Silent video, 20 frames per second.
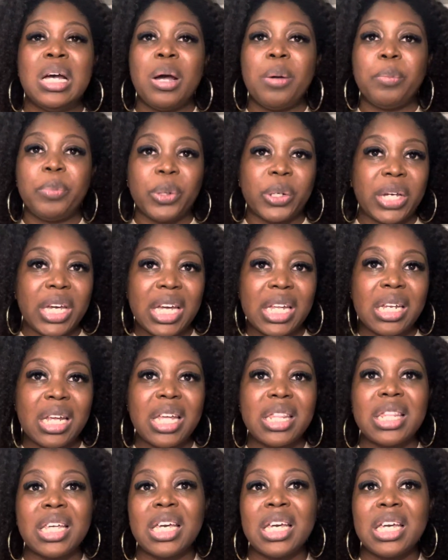booking
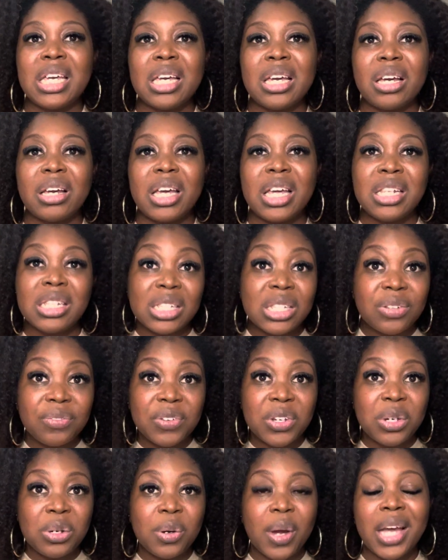the
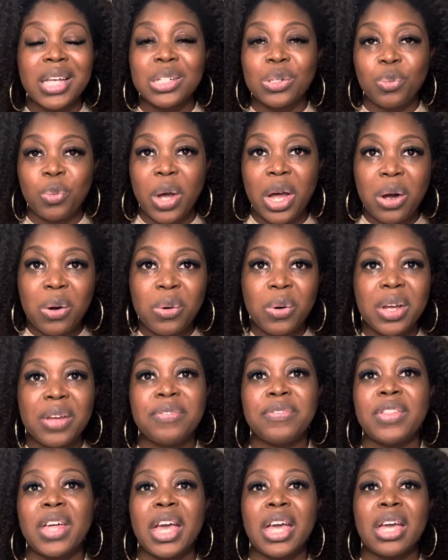interview as well if
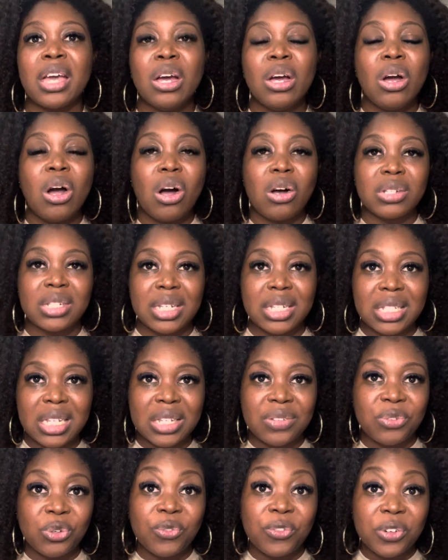they are
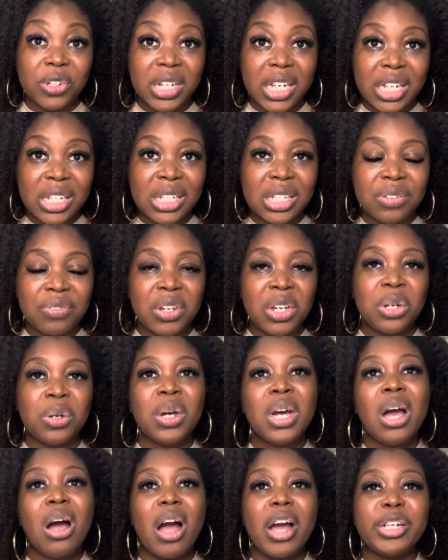successful for an interview.
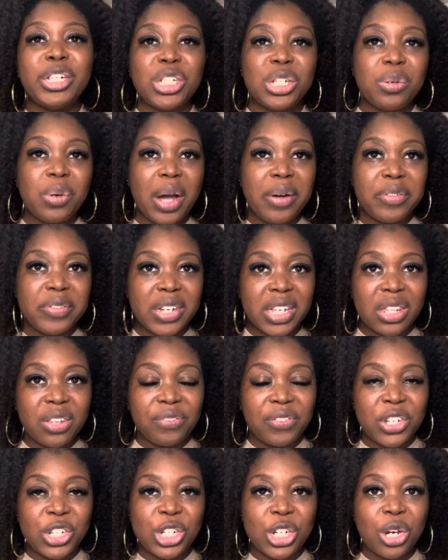I do have another
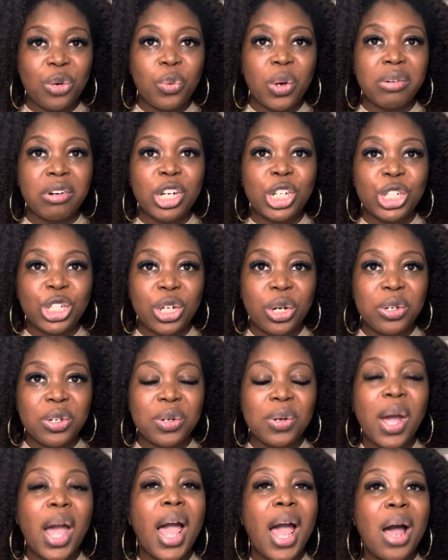video where I show you
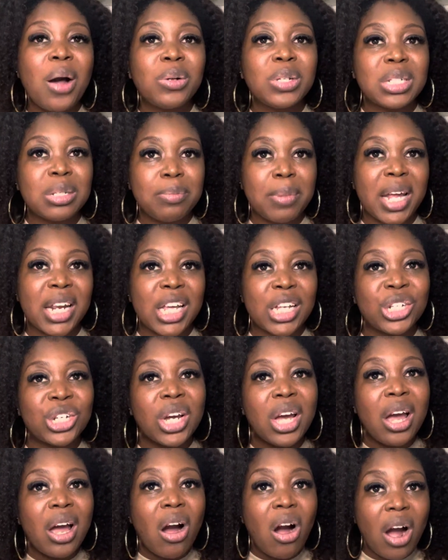how to manage
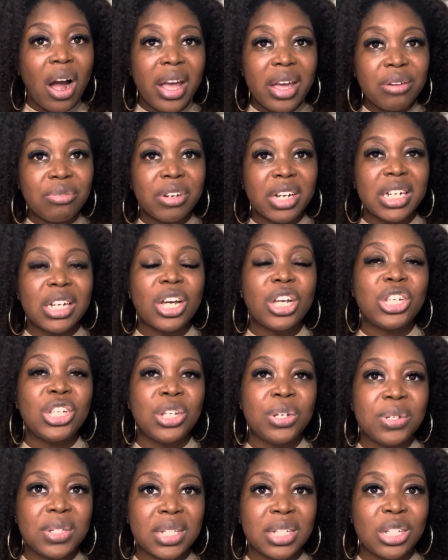hiring
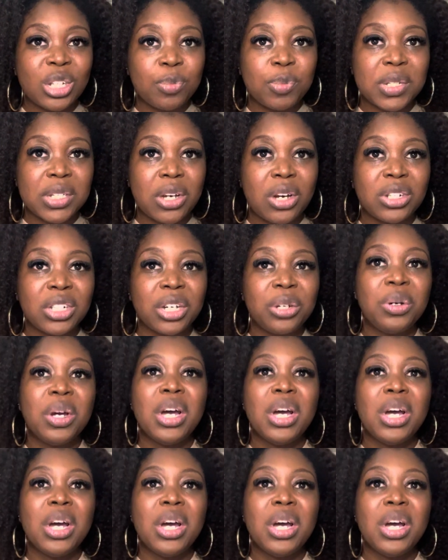using Dubsado.